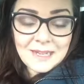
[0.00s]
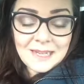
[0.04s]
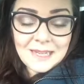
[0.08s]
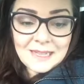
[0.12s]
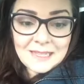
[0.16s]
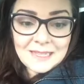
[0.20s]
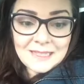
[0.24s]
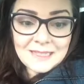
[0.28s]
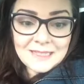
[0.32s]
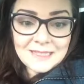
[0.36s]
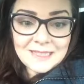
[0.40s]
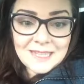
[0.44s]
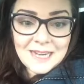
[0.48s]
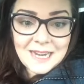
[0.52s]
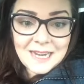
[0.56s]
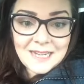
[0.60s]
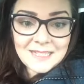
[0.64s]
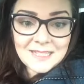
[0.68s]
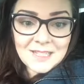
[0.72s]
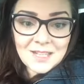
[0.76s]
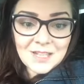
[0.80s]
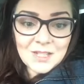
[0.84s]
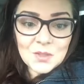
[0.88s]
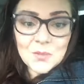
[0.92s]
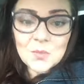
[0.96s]
elite
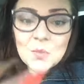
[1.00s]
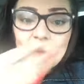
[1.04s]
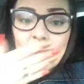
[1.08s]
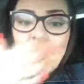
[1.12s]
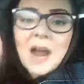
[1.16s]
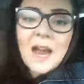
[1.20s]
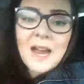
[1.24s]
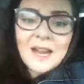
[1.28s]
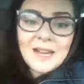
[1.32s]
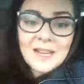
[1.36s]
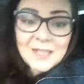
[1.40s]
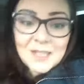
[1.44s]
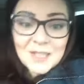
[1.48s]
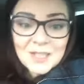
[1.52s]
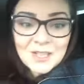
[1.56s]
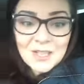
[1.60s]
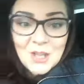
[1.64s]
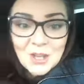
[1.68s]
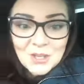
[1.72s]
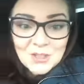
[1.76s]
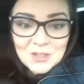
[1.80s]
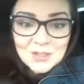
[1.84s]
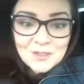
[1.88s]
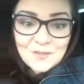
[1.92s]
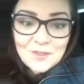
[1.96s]
status. Mwah!
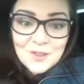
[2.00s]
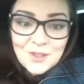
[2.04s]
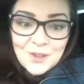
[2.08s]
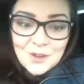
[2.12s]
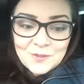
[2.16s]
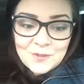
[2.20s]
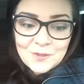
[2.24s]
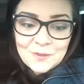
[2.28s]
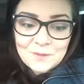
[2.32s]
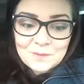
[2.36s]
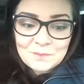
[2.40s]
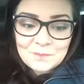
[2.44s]
Lots of love.